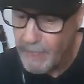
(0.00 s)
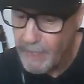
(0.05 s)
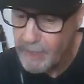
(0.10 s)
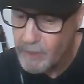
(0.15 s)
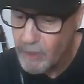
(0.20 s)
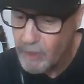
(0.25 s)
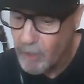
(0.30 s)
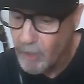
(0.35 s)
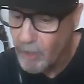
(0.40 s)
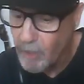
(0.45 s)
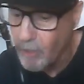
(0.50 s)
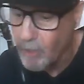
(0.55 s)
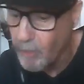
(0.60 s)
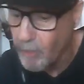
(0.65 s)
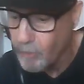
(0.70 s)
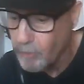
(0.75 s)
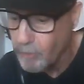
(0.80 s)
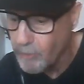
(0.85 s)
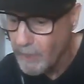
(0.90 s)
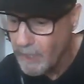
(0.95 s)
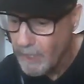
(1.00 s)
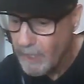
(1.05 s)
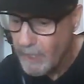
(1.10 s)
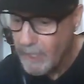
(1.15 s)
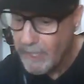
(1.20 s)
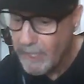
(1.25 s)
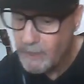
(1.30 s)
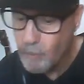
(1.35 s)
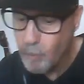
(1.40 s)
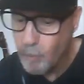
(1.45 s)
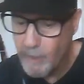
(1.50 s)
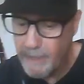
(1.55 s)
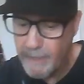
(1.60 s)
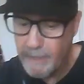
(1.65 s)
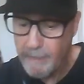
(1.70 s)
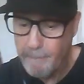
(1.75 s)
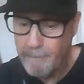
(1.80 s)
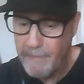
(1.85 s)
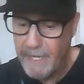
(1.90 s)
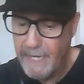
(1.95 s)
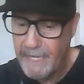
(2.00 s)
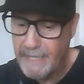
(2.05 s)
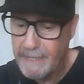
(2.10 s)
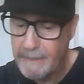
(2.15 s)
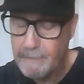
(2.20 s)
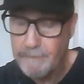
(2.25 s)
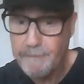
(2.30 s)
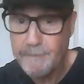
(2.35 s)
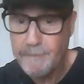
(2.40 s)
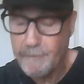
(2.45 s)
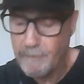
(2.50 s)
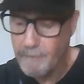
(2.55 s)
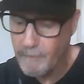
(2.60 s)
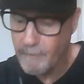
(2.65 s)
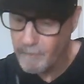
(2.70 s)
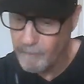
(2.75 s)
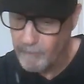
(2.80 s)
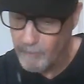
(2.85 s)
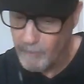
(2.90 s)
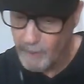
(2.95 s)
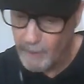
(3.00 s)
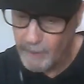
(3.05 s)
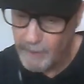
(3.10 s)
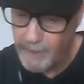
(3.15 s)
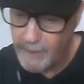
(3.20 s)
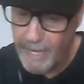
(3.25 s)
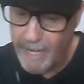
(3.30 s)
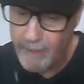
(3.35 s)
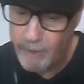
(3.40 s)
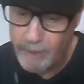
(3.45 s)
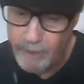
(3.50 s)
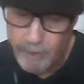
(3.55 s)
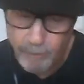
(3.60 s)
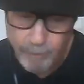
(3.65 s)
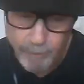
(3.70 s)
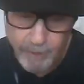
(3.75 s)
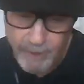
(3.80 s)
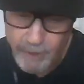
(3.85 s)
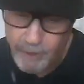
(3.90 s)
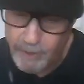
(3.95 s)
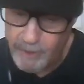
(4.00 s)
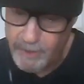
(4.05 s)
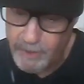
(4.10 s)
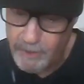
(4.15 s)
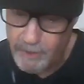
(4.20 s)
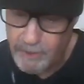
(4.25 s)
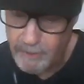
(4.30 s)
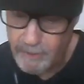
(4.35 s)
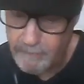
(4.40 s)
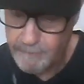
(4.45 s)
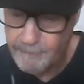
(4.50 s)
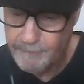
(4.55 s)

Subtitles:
as a cult, that's one of the main characteristics